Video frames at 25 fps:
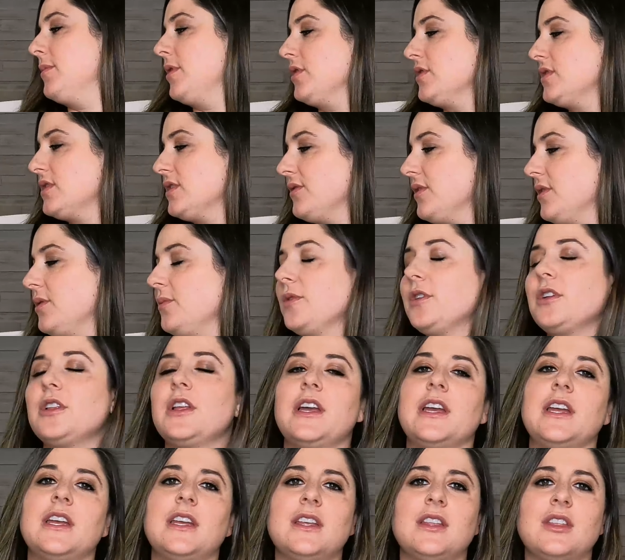most of them are
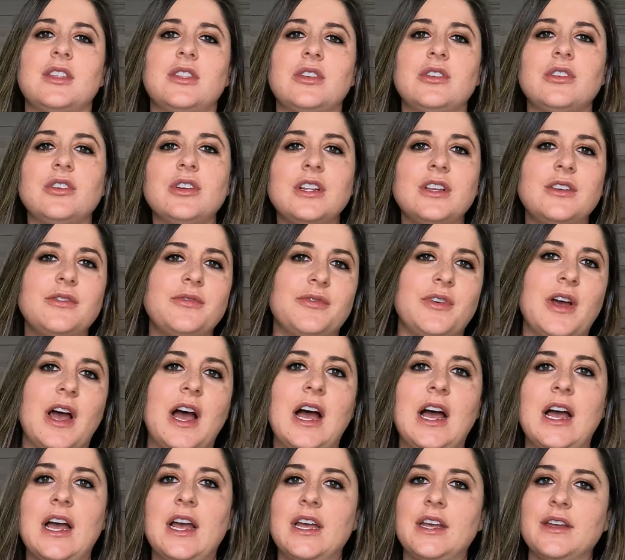like
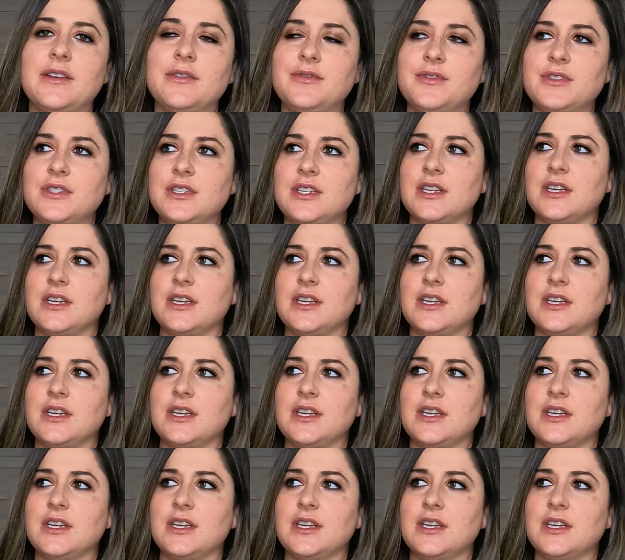35